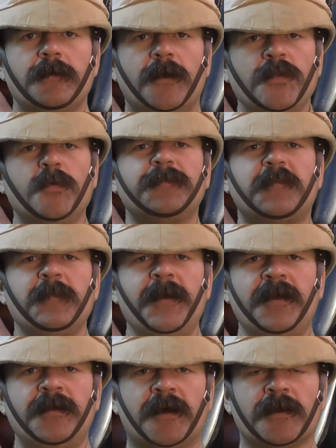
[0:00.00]
On the word of
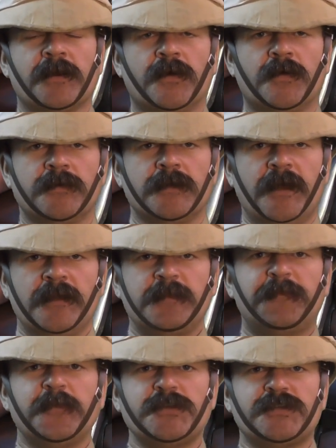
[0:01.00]
command unload, the
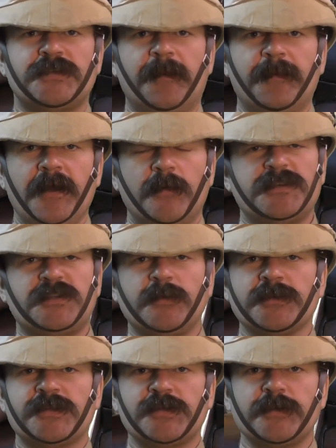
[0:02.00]
first step was to
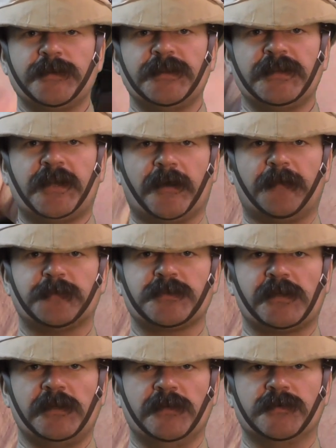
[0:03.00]
ensure that the cutoff was
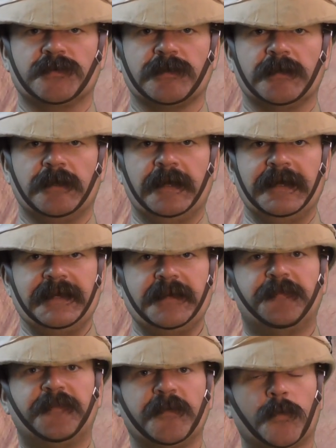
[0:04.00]
closed.
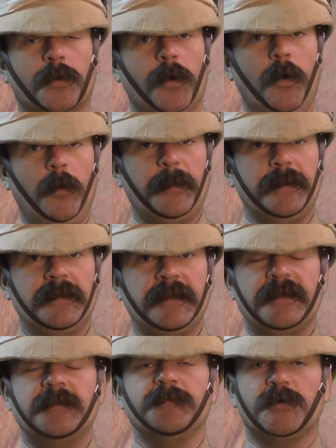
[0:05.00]
If it were open,
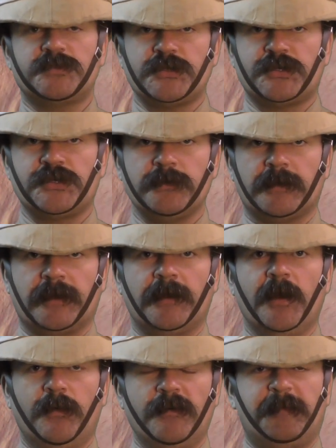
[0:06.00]
it most assuredly
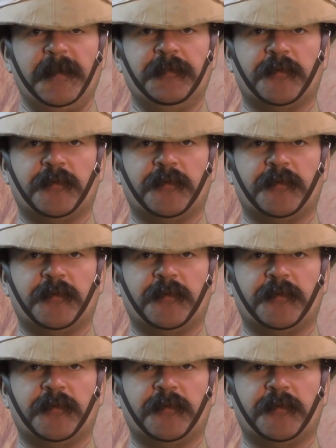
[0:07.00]
would have been